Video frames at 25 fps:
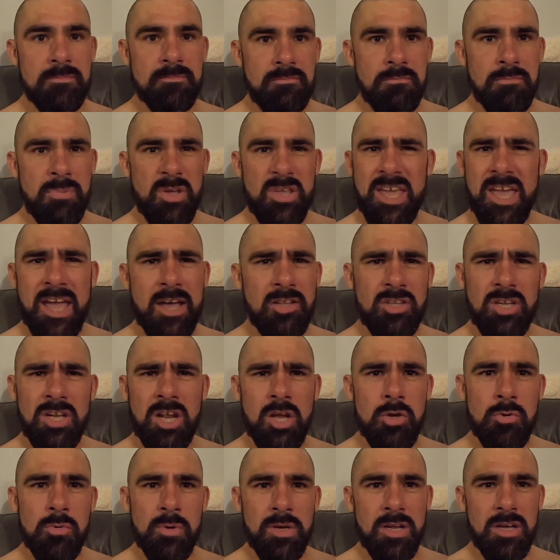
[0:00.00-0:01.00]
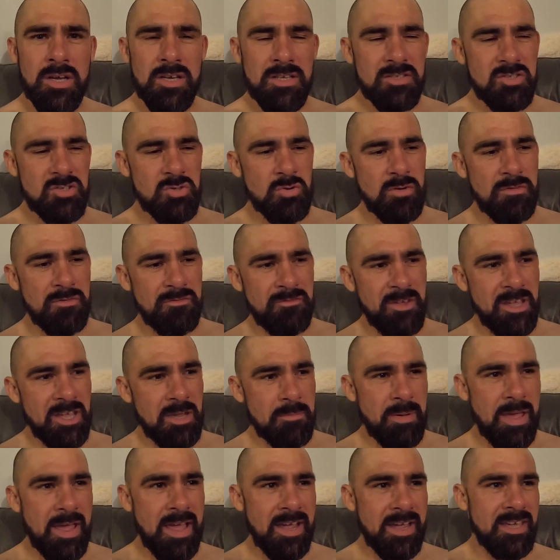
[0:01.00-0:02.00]
But yeah, I don't know, when I sort of
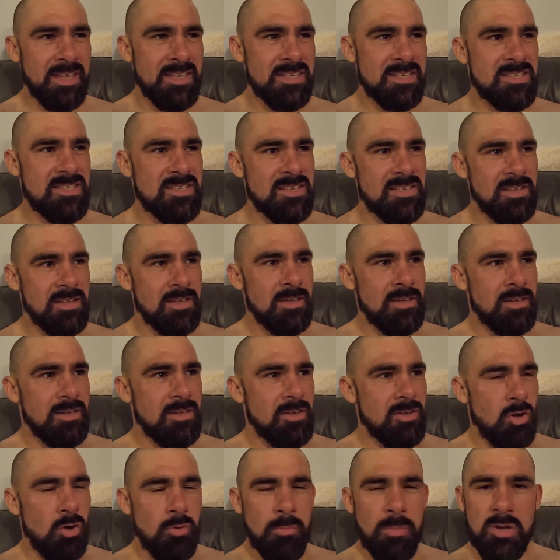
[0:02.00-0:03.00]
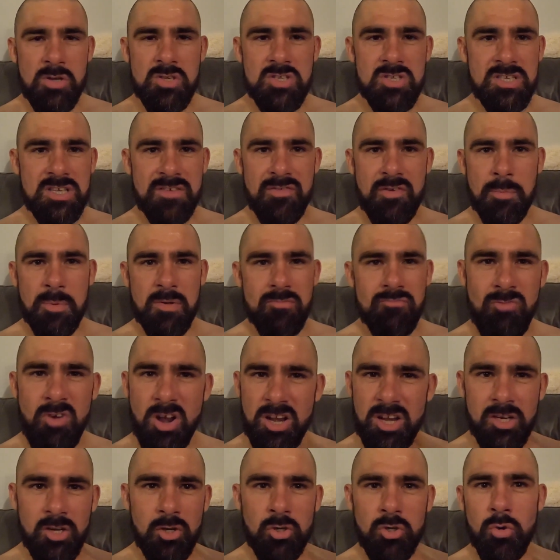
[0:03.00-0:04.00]
think back, it's almost as if I've been
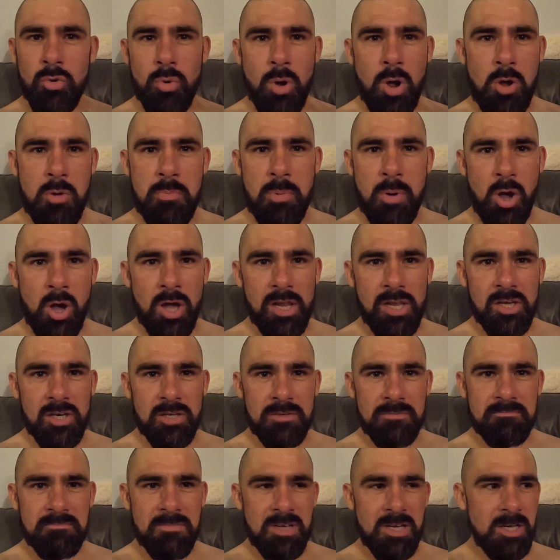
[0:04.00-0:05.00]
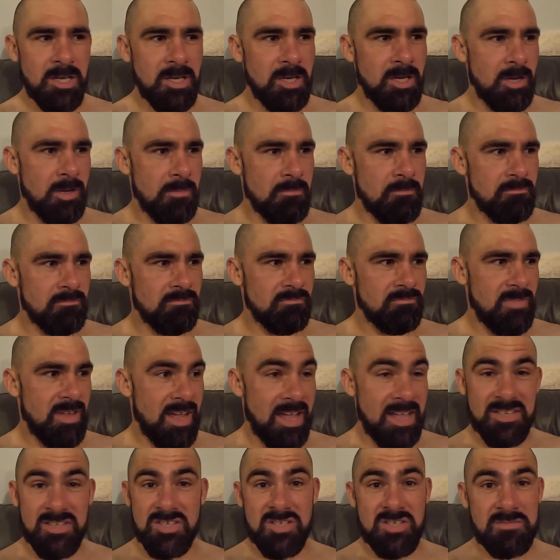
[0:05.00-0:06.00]
running on autopilot, um,
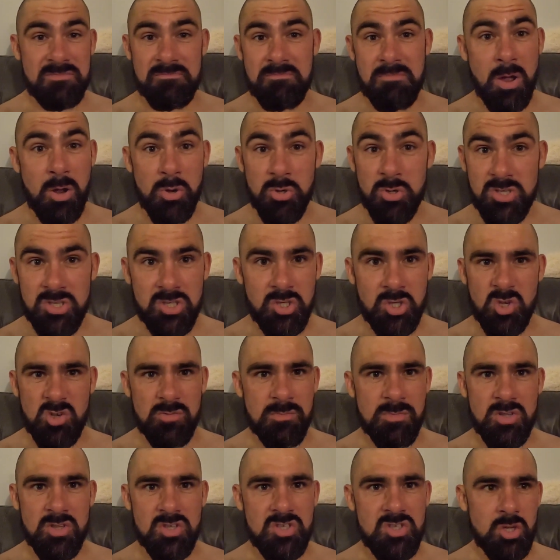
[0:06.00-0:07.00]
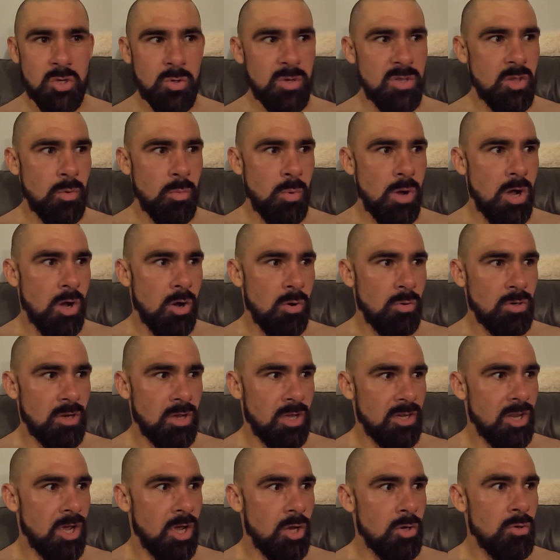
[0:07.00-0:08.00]
as most humans do in the world,
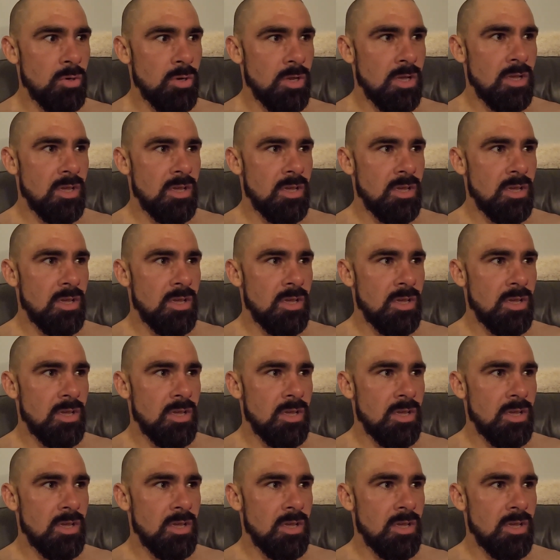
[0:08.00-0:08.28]
I know.